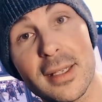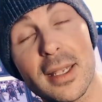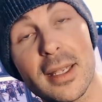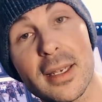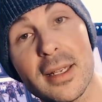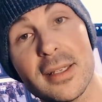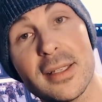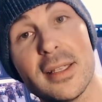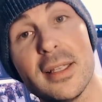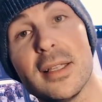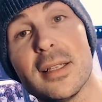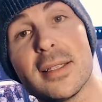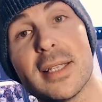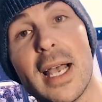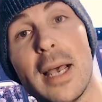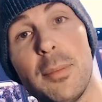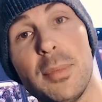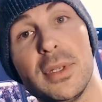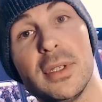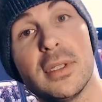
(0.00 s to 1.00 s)
And I see this
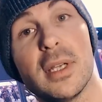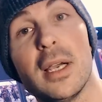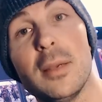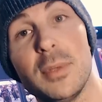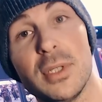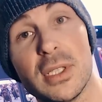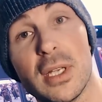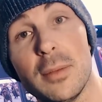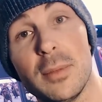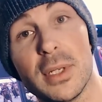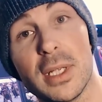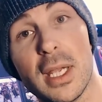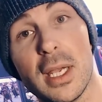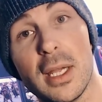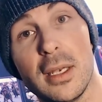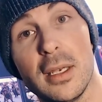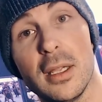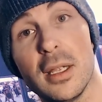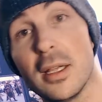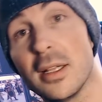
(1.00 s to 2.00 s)
happen time and time
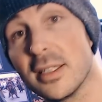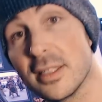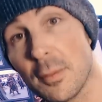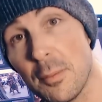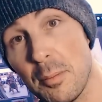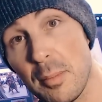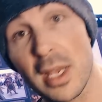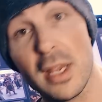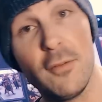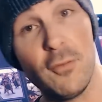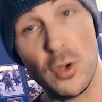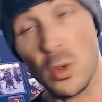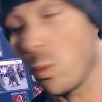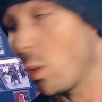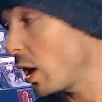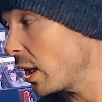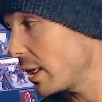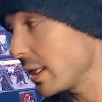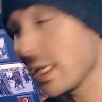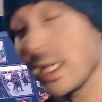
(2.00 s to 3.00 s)
again. If you
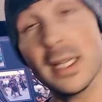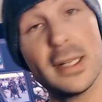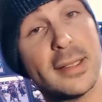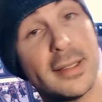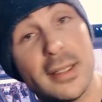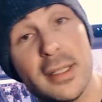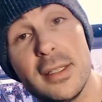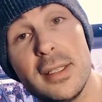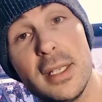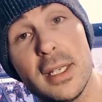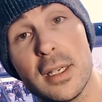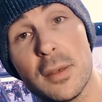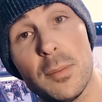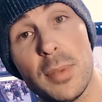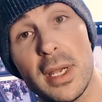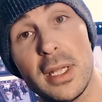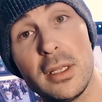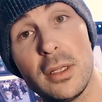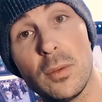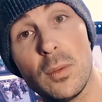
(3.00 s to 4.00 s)
want to get a Cintiq
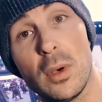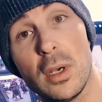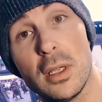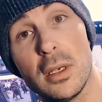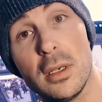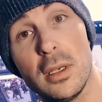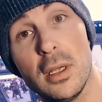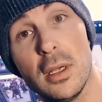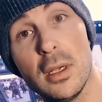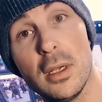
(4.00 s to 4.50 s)
Companion 1,